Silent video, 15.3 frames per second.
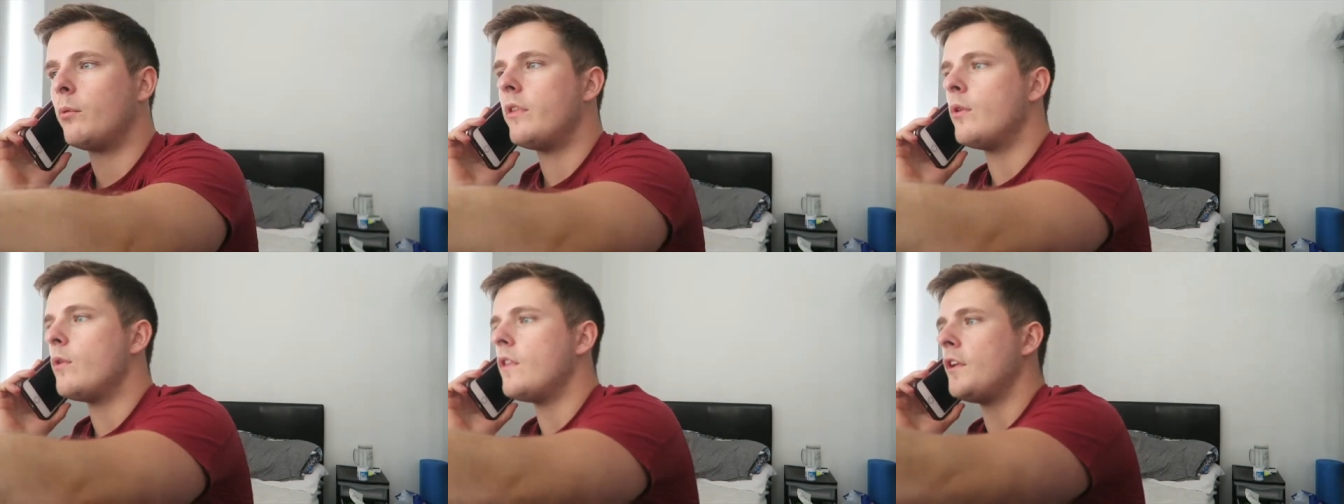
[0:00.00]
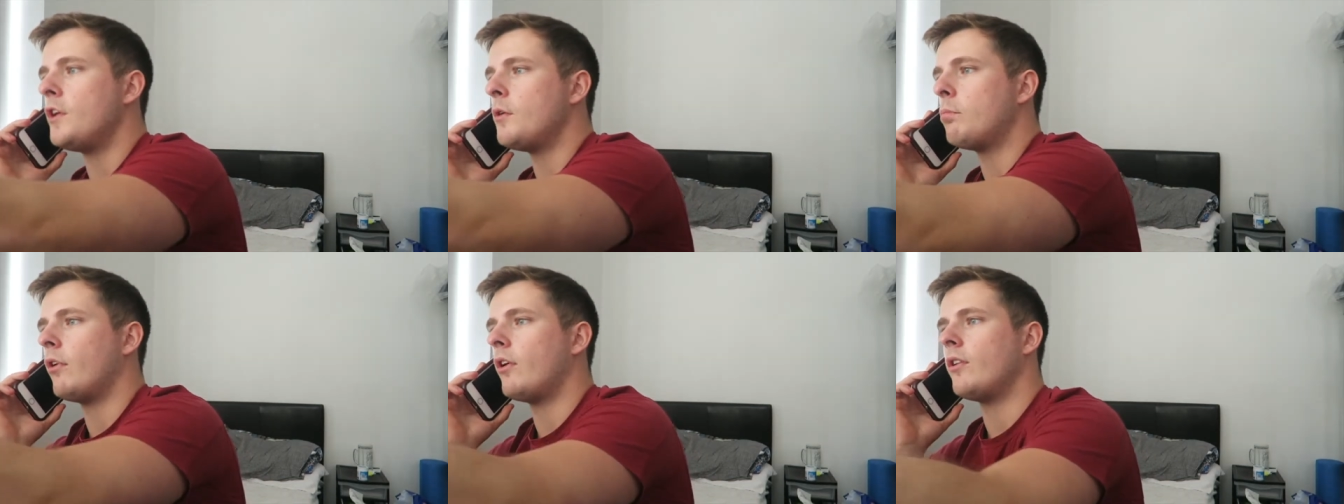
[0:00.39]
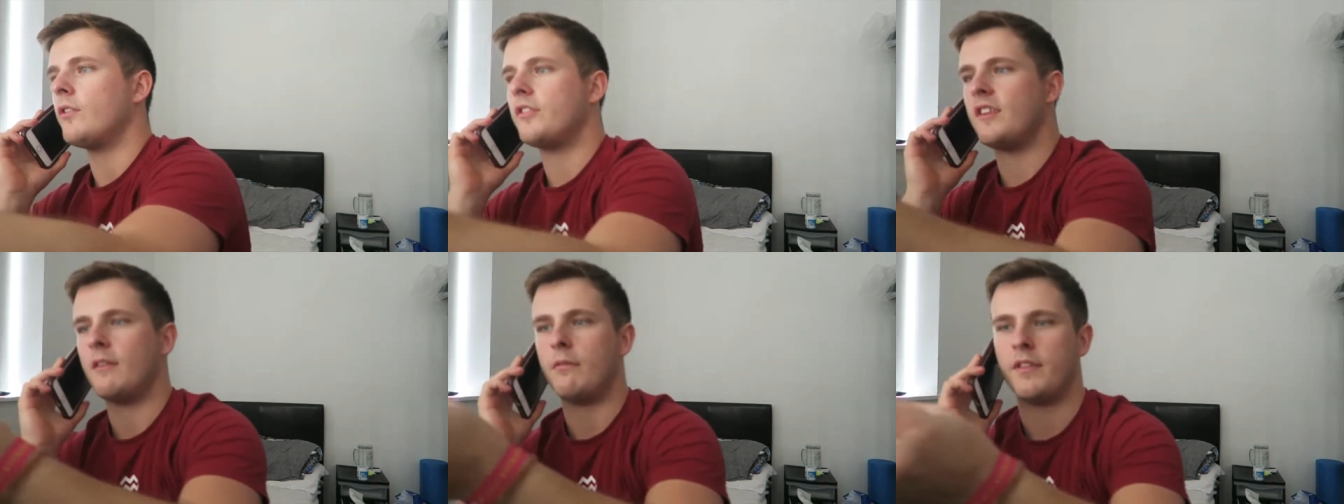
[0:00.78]
With all the new
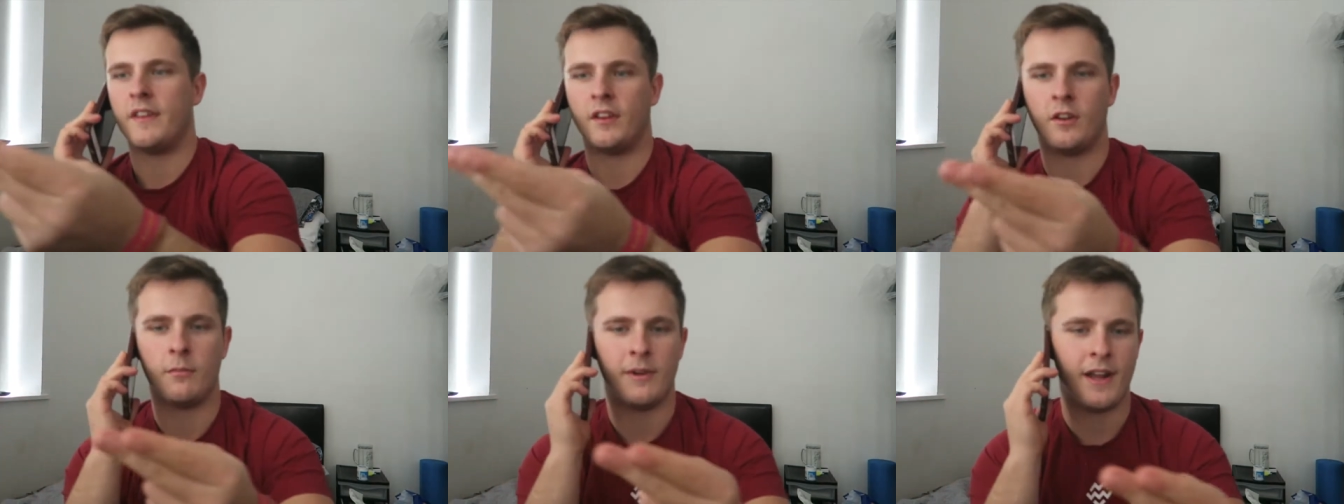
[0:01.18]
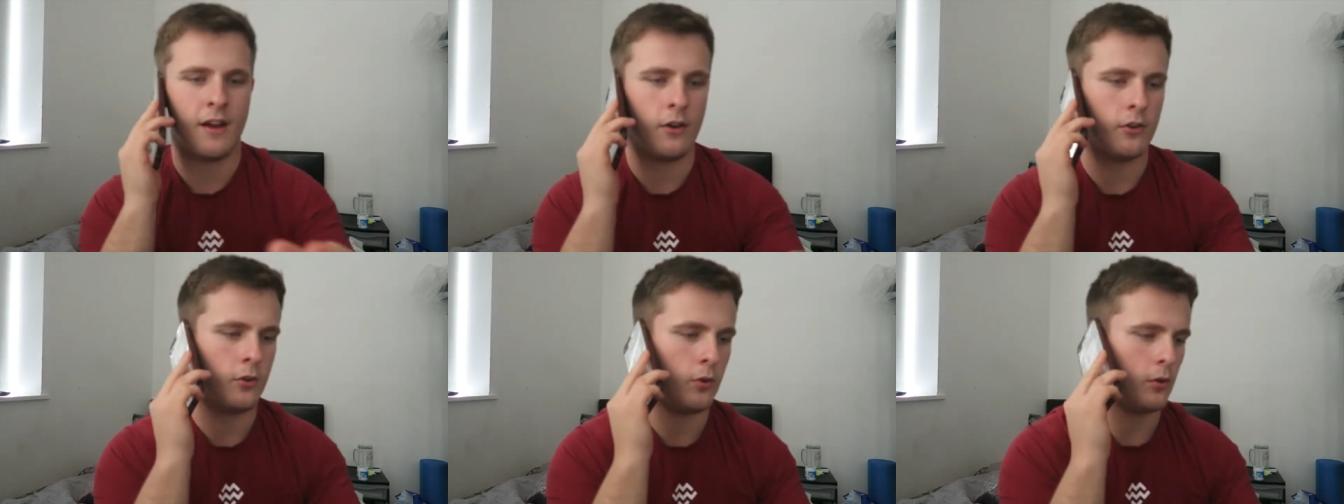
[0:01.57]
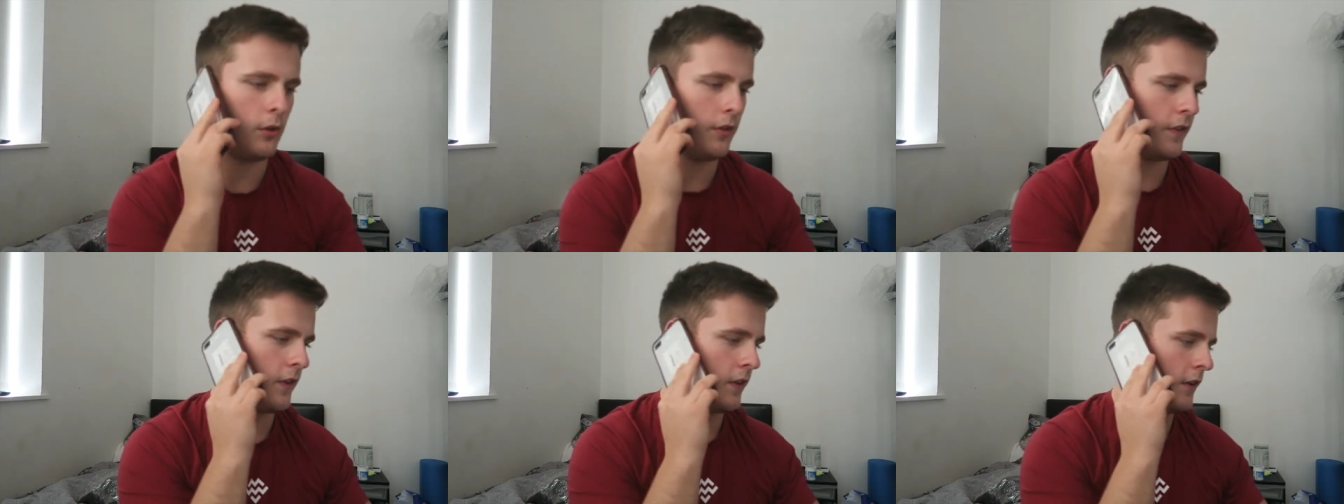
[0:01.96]
products and everything coming out and all
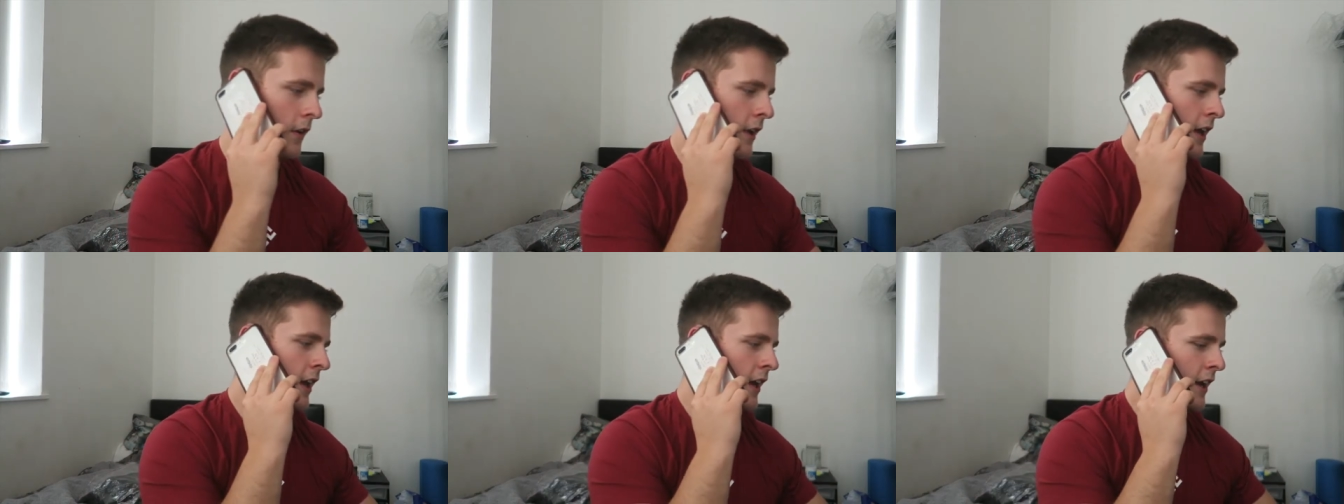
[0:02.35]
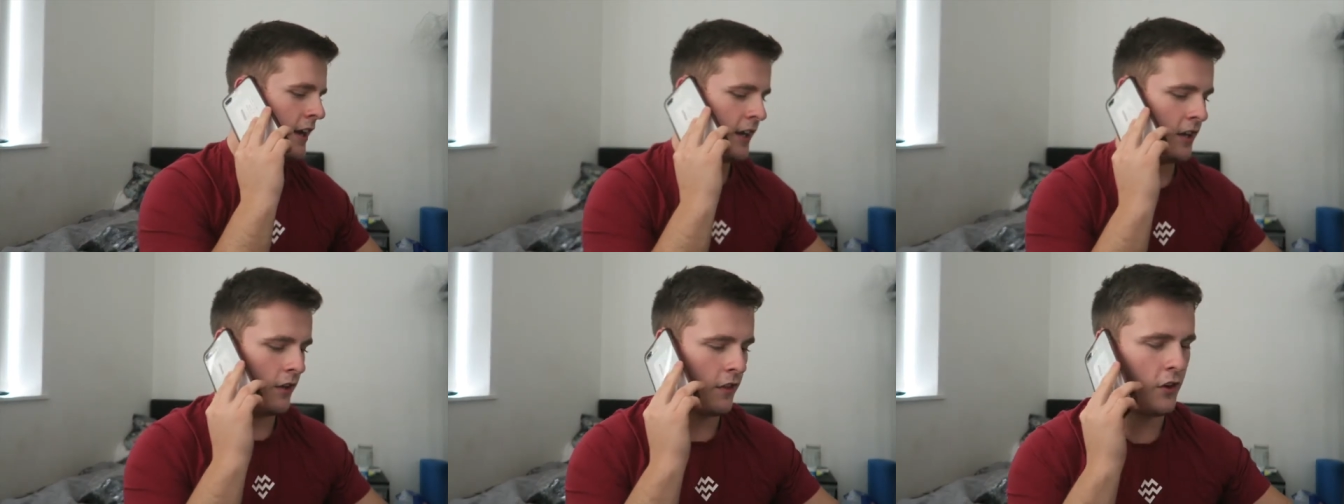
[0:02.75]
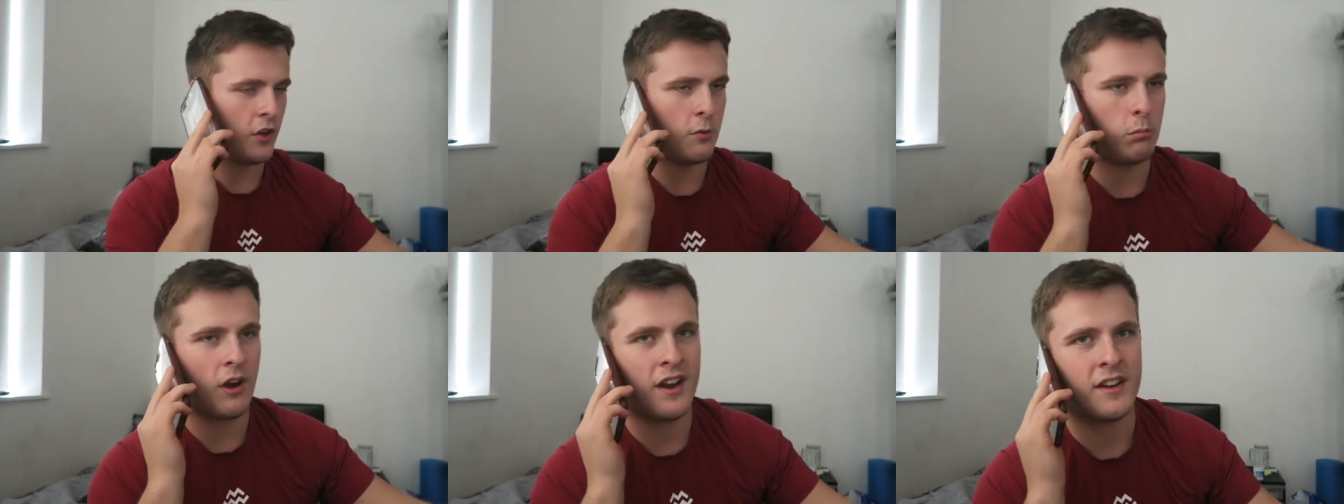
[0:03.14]
of the, you know, the
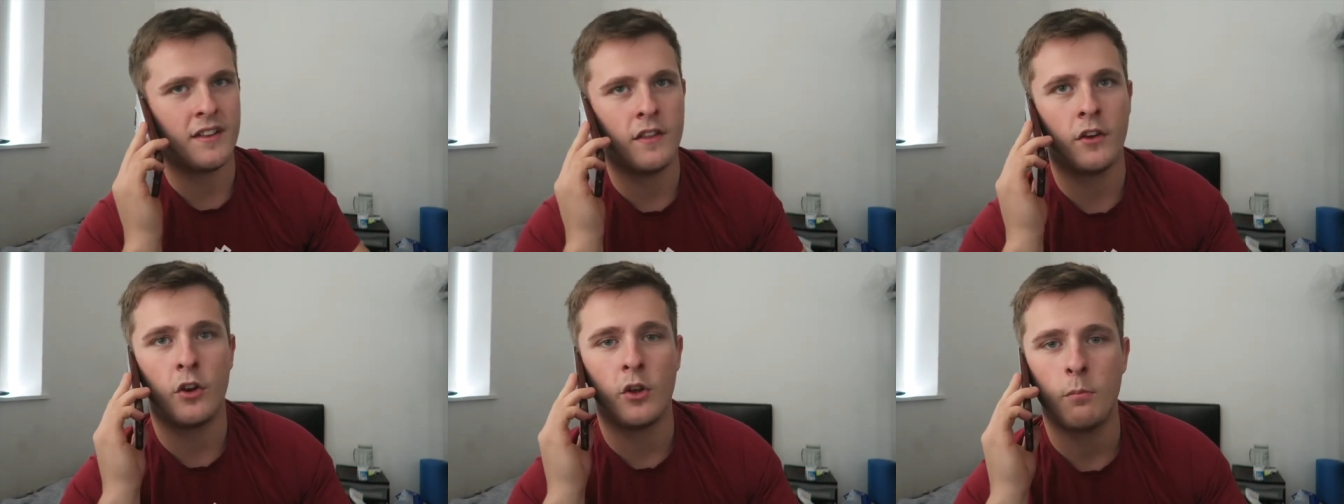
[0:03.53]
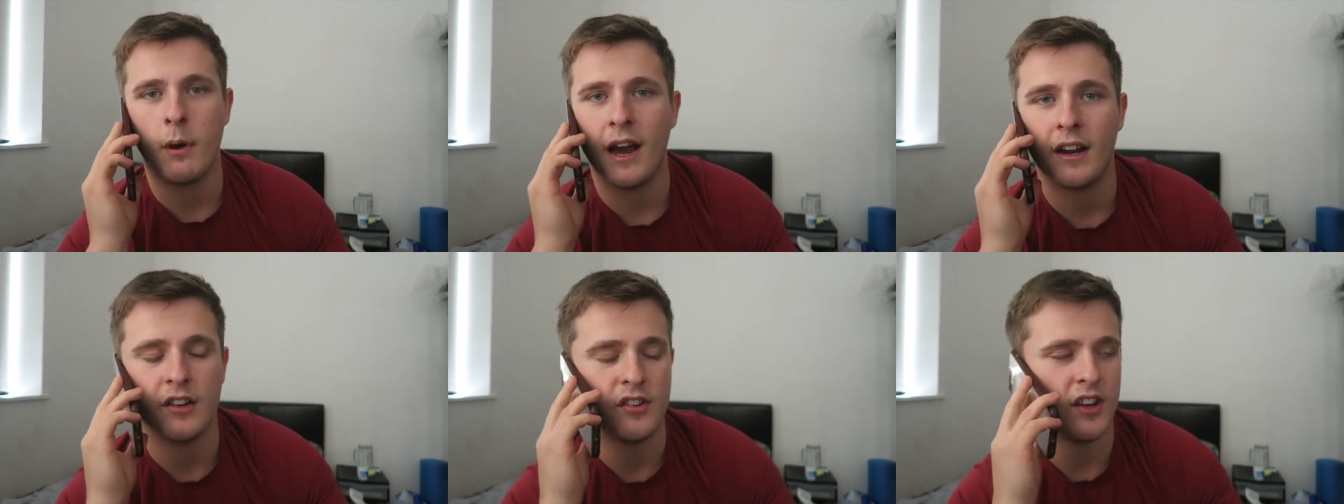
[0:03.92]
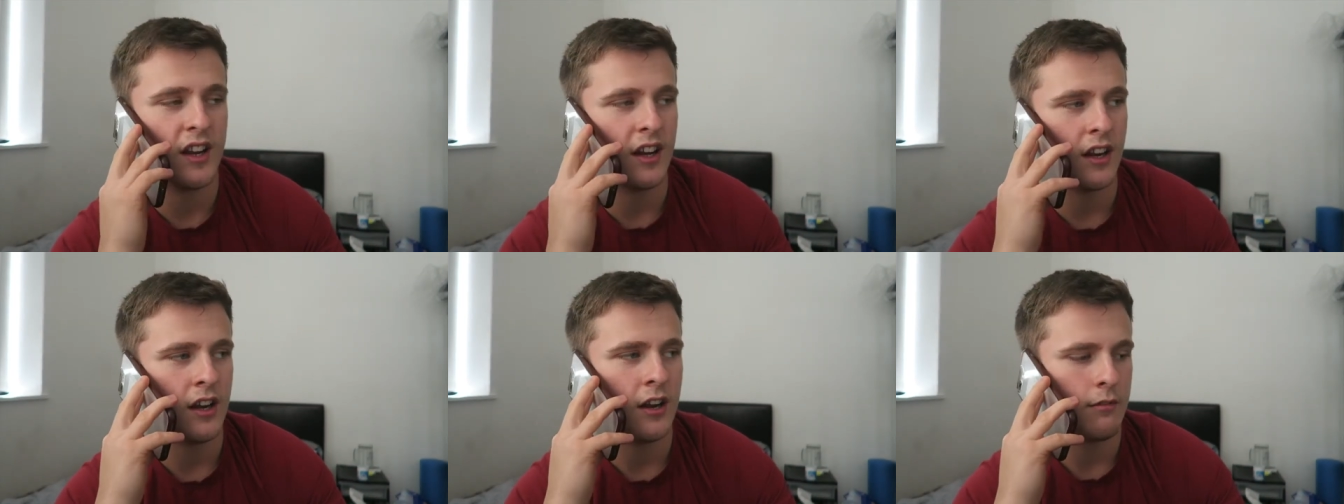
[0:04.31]
new branding, the new
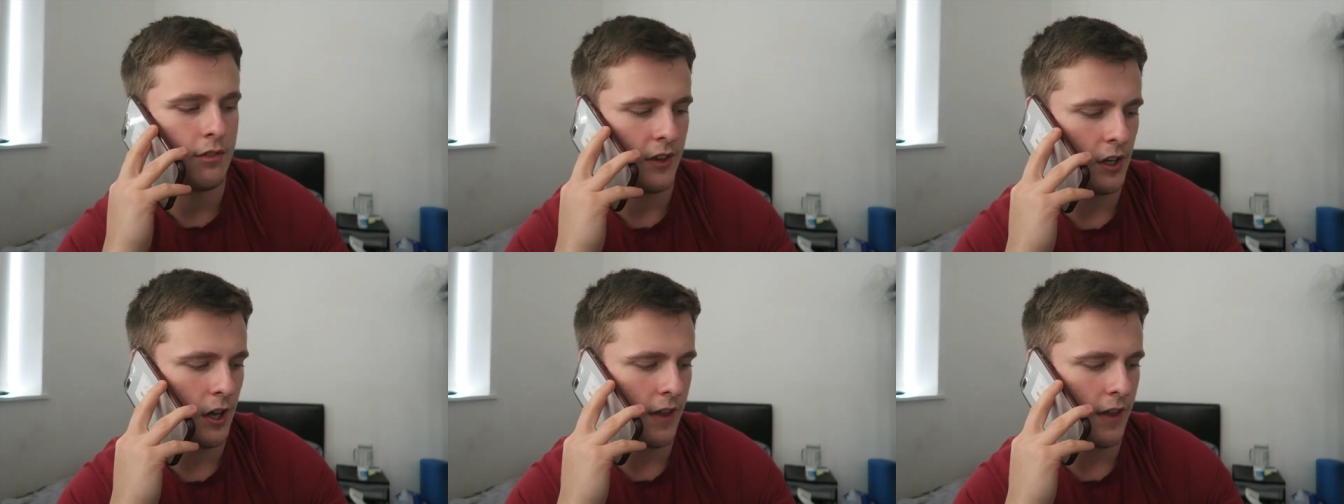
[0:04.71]
packaging and everything